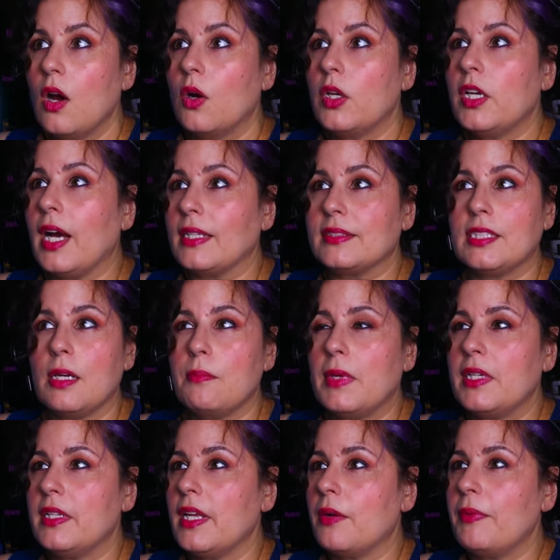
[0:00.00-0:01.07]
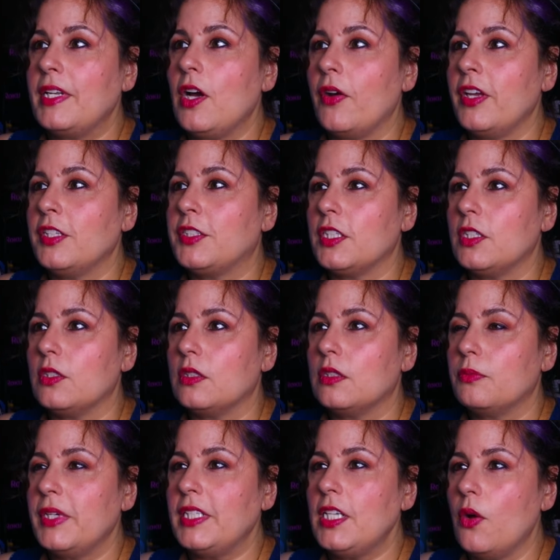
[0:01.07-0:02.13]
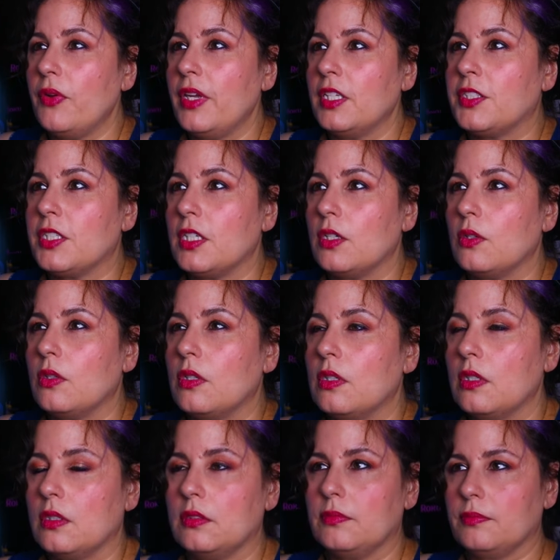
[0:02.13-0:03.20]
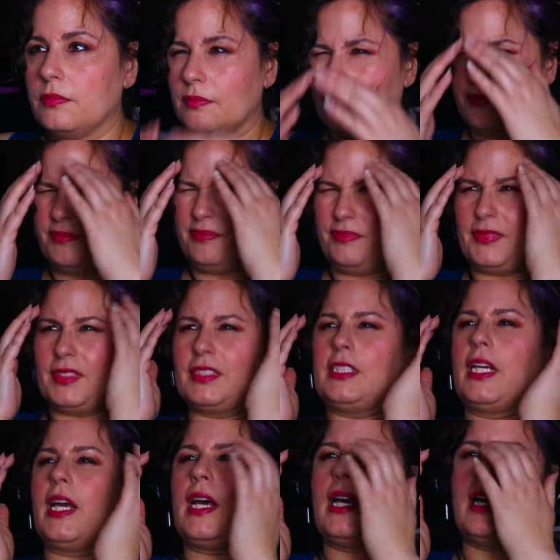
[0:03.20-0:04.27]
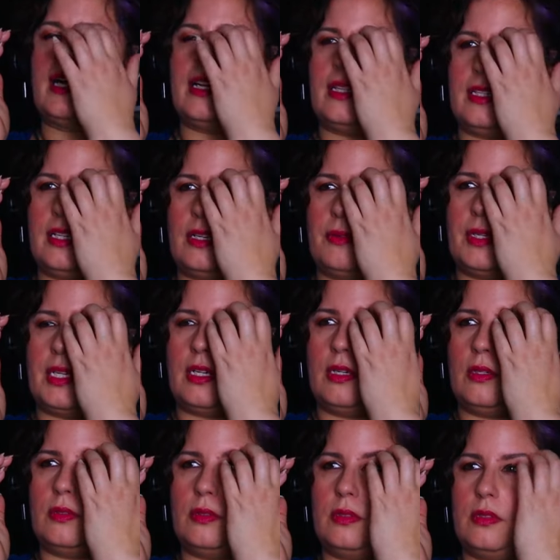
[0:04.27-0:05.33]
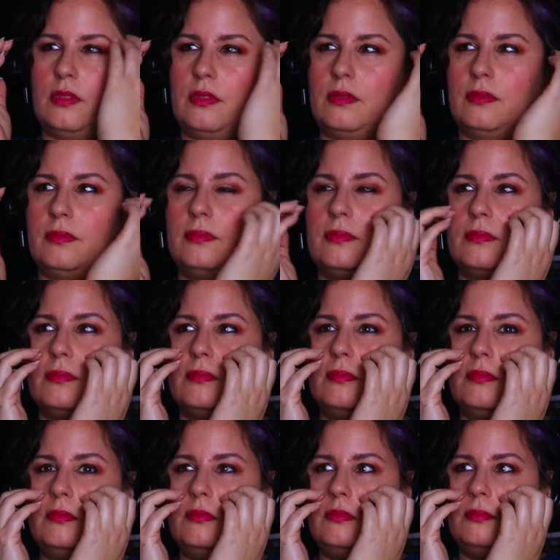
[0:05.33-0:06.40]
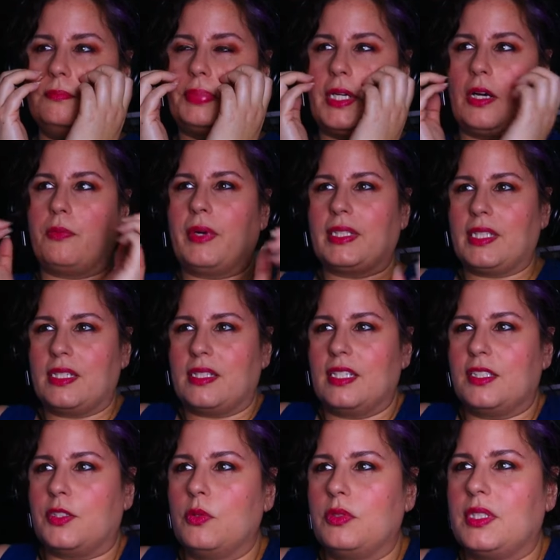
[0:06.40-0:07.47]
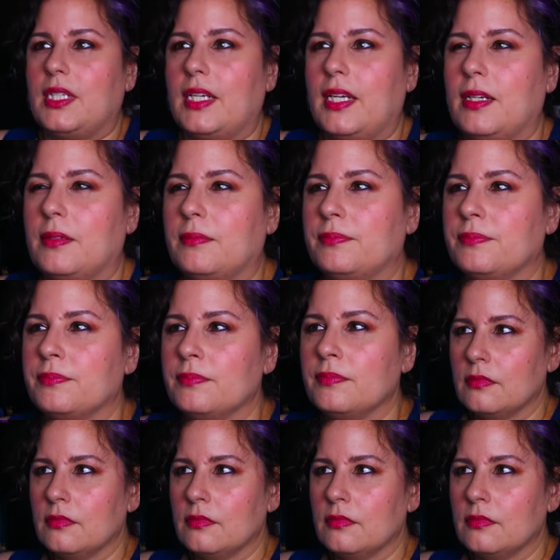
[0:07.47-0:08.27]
You got something under there. We know you do. We know you do. Yeah, there we go. But what does it do to him?